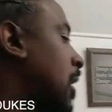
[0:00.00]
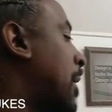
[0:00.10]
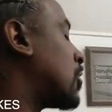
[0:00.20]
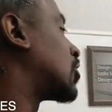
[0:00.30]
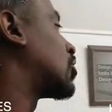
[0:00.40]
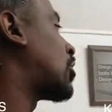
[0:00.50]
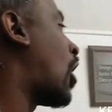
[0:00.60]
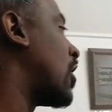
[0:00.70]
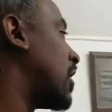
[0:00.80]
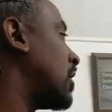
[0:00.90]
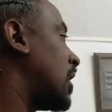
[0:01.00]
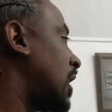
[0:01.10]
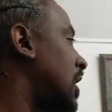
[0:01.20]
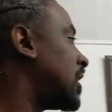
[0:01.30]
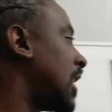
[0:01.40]
about starting
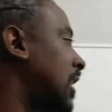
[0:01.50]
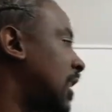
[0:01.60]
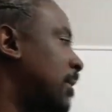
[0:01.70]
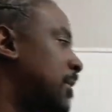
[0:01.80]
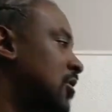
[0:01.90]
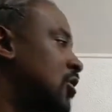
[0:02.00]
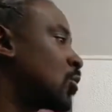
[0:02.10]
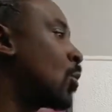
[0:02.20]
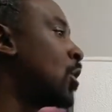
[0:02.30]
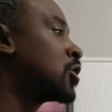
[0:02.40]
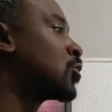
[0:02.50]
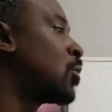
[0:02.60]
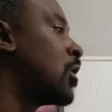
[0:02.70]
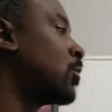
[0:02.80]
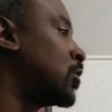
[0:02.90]
in the daycare business, which
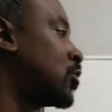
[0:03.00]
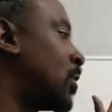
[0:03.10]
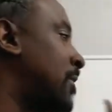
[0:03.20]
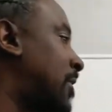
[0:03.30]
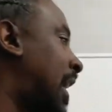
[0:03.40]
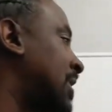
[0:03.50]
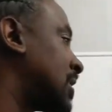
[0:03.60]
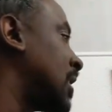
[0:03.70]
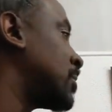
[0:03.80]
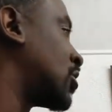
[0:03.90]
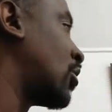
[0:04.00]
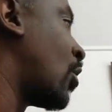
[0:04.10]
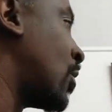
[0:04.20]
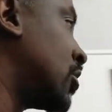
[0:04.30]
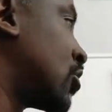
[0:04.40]
one would you advise them to
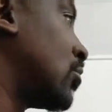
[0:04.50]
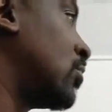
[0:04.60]
go into?